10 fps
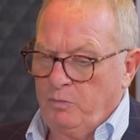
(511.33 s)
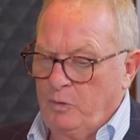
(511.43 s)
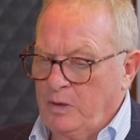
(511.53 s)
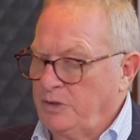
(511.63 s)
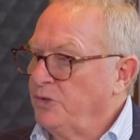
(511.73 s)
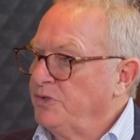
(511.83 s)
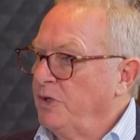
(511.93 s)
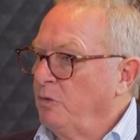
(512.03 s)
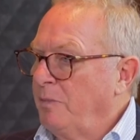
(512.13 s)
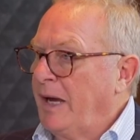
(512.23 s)
Well, it turns
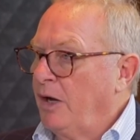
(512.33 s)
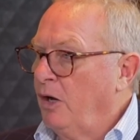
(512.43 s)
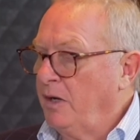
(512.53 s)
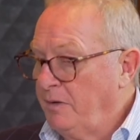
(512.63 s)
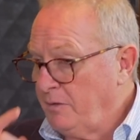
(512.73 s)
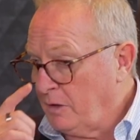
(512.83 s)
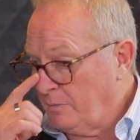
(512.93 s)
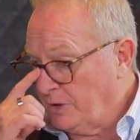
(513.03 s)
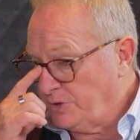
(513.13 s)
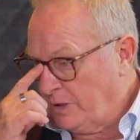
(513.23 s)
out we're bang on. Our
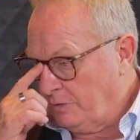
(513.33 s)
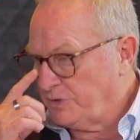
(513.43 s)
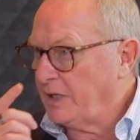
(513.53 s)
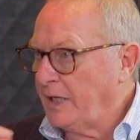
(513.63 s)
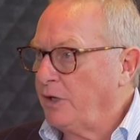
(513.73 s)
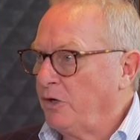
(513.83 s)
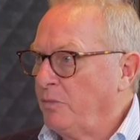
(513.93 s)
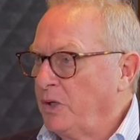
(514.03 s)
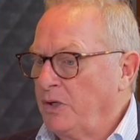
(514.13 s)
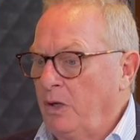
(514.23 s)
budget now is at $800
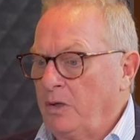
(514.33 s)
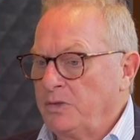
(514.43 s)
million.